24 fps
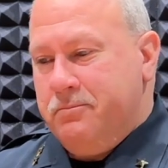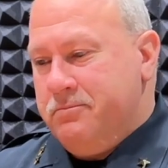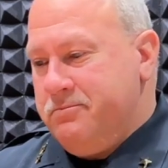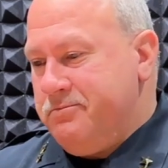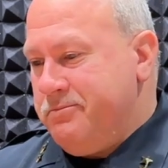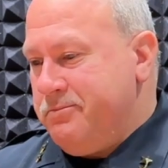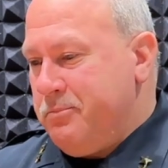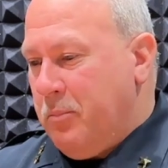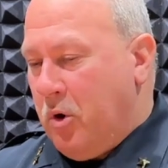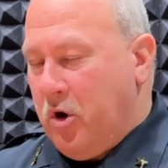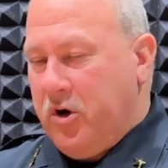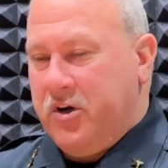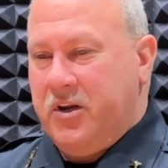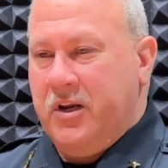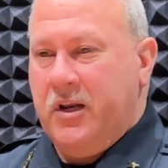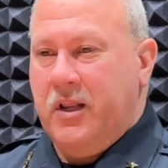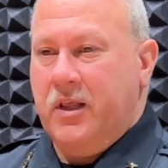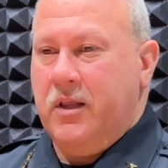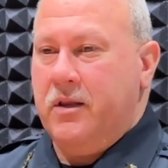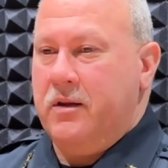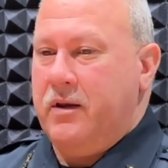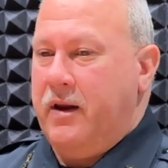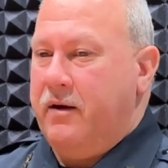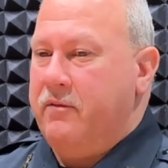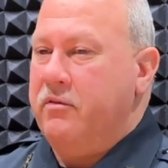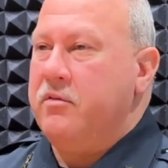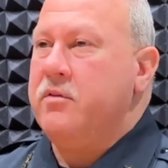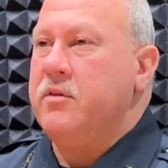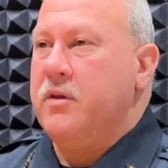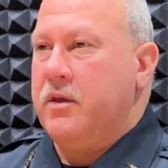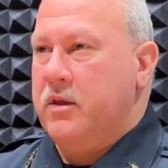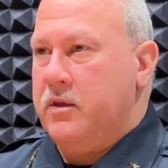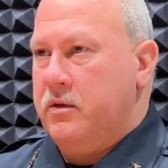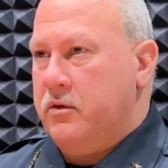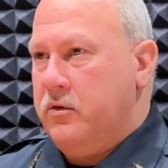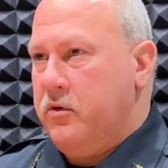marketing,
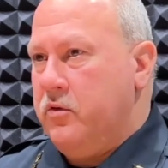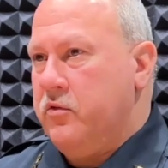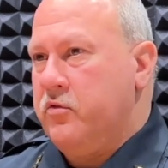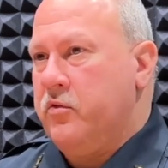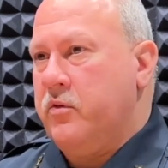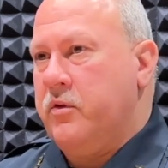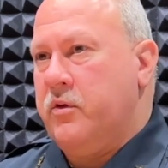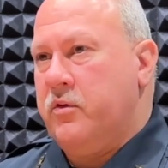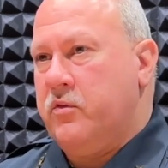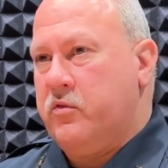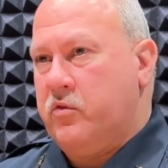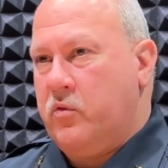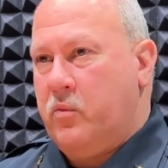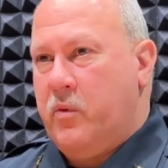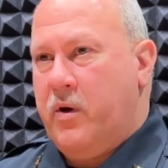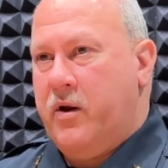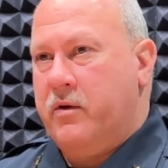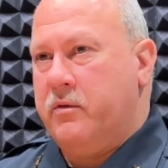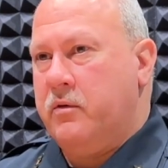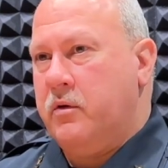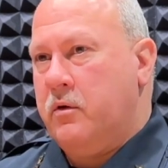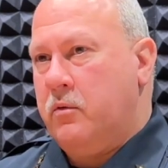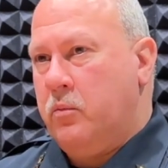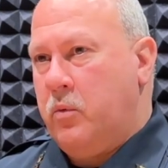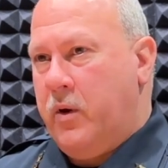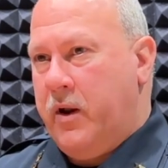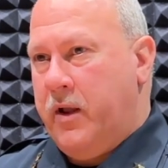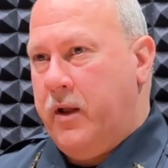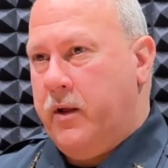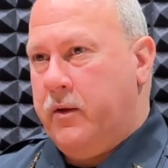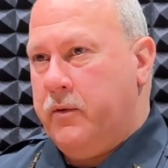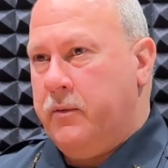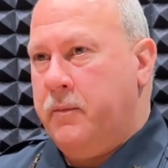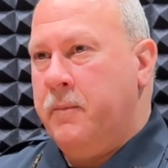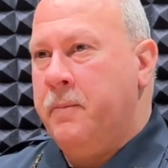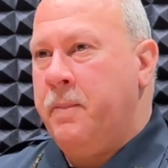everything usually is surrounded
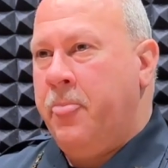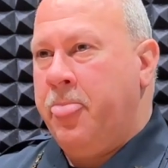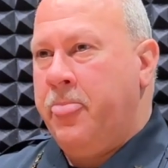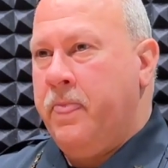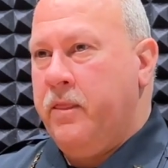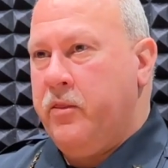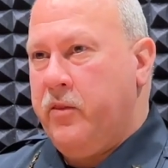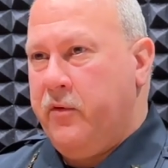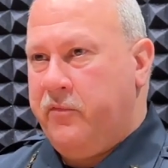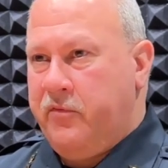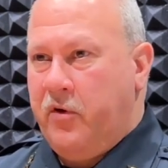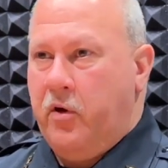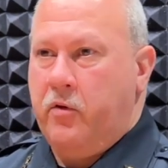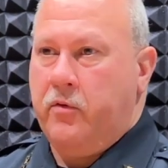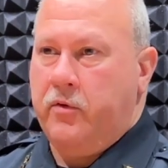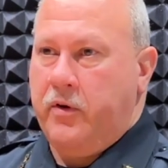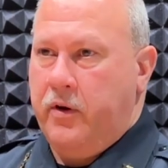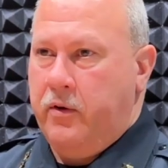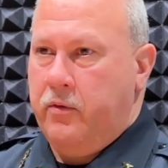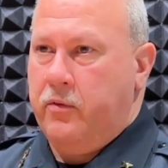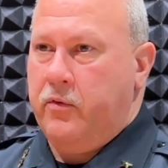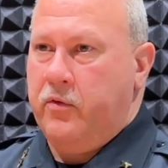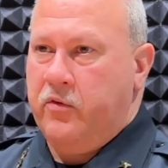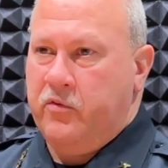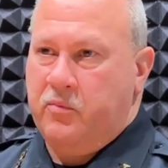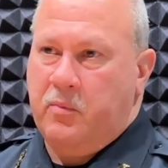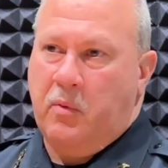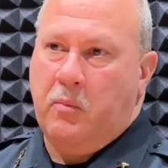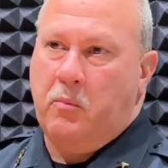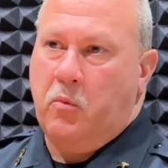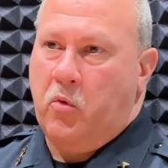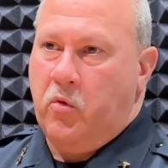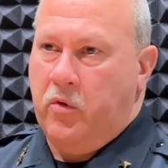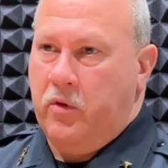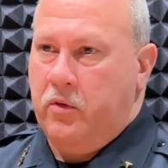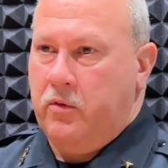around the Fallen Heroes
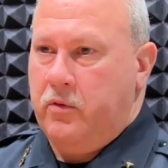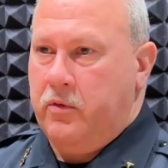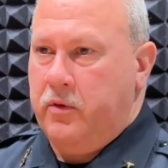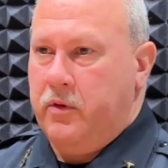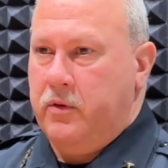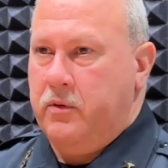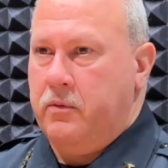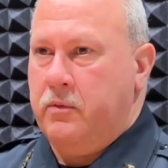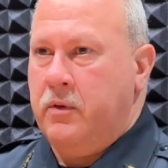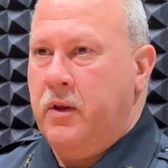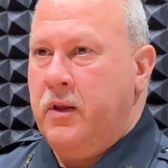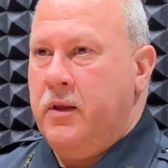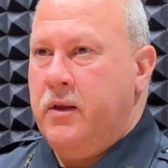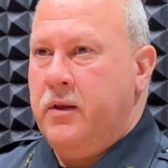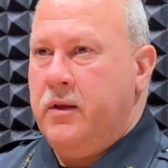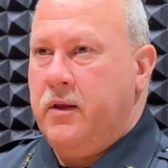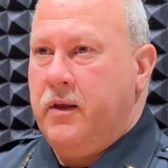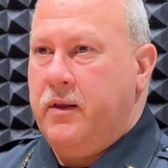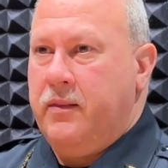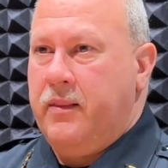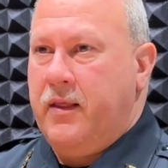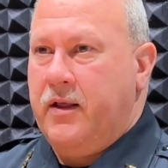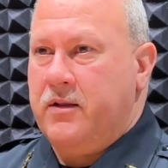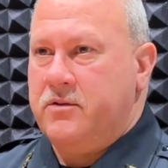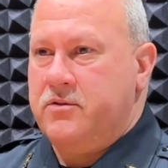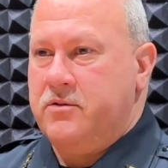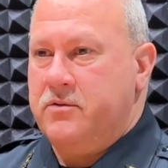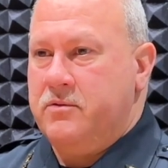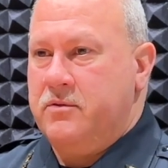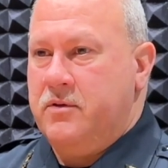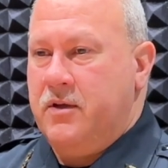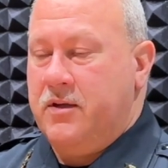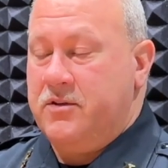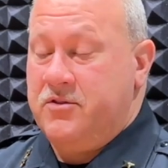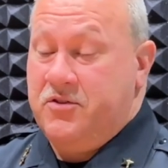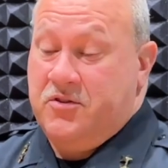Memorial, and
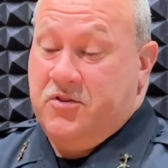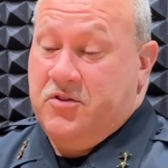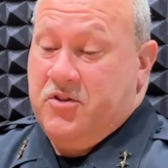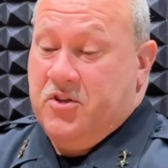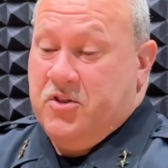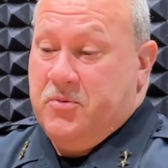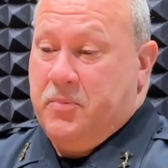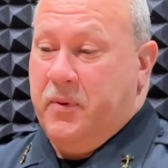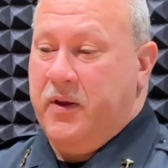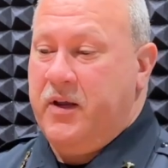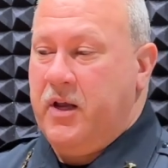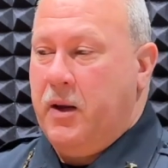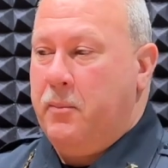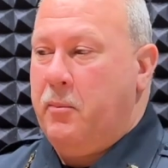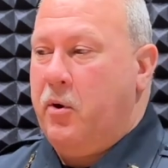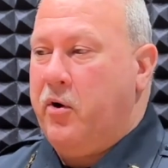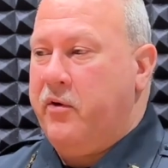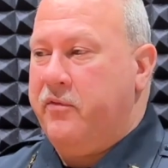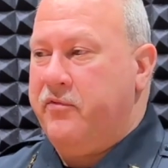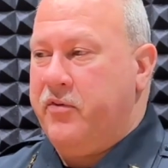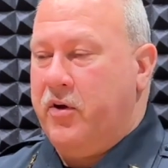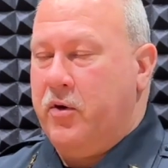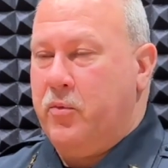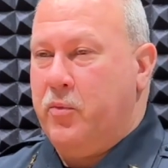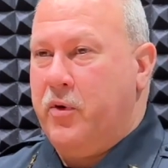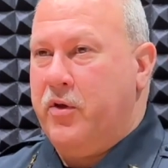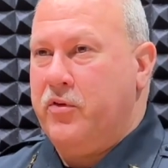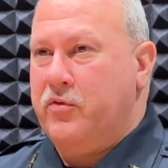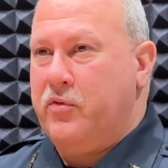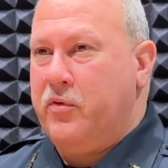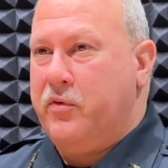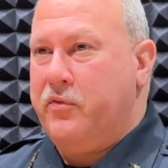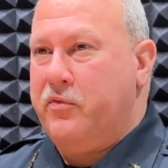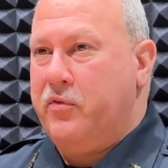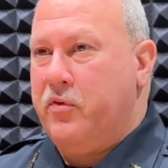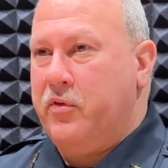that's just become our
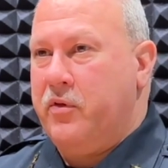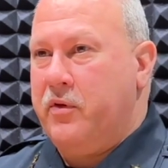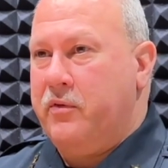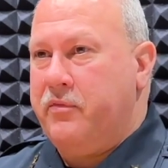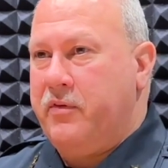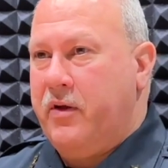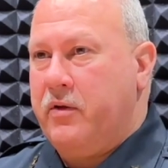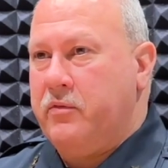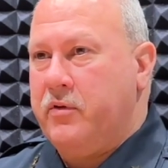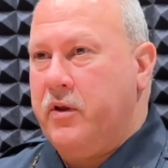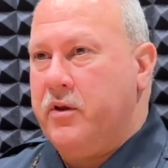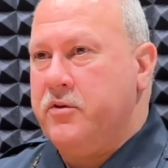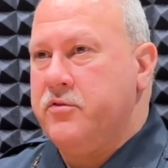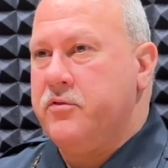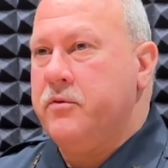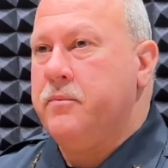fundraiser for the foundation.